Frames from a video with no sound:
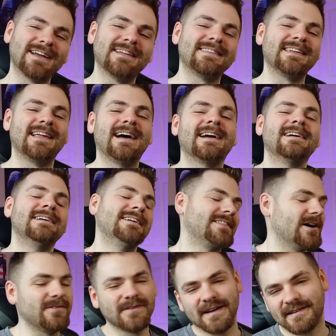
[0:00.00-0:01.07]
forget to like,
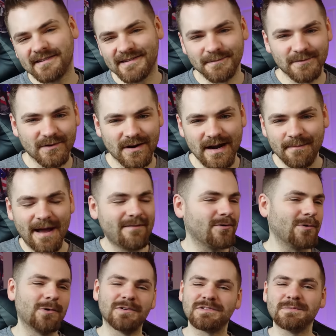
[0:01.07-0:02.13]
don't forget to subscribe. Have
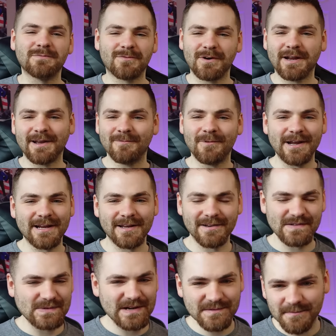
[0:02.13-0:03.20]
an awesome freaking week. And
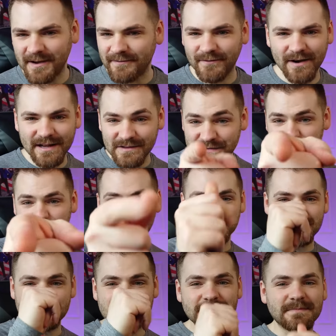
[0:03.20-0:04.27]
as always, my friends, you will
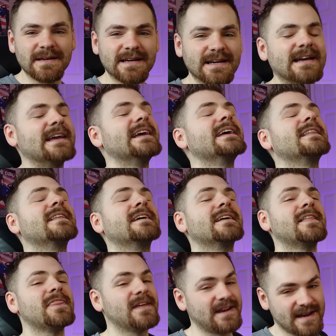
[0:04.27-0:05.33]
see me
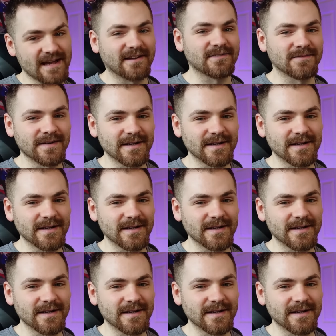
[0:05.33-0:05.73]
in the next